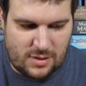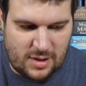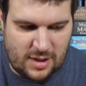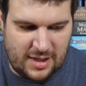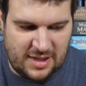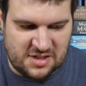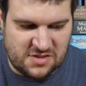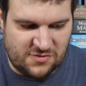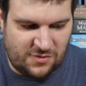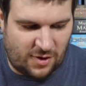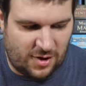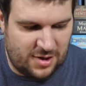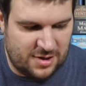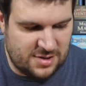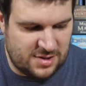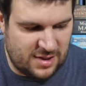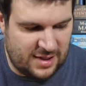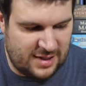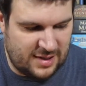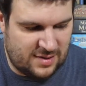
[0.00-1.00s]
As far
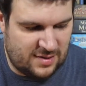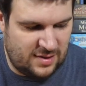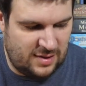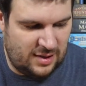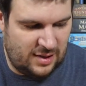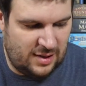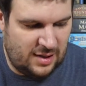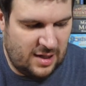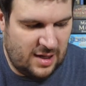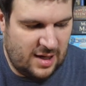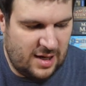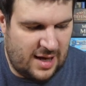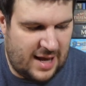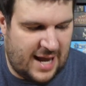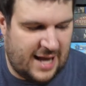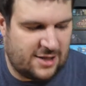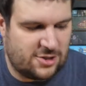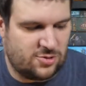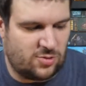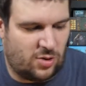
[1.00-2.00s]
as like the
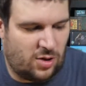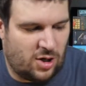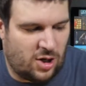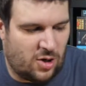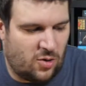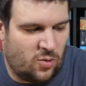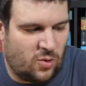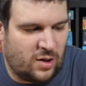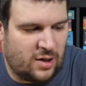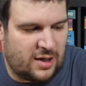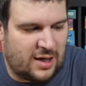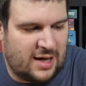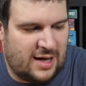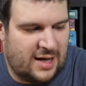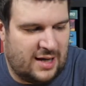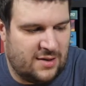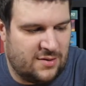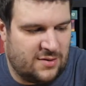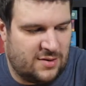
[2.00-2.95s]
actual artwork on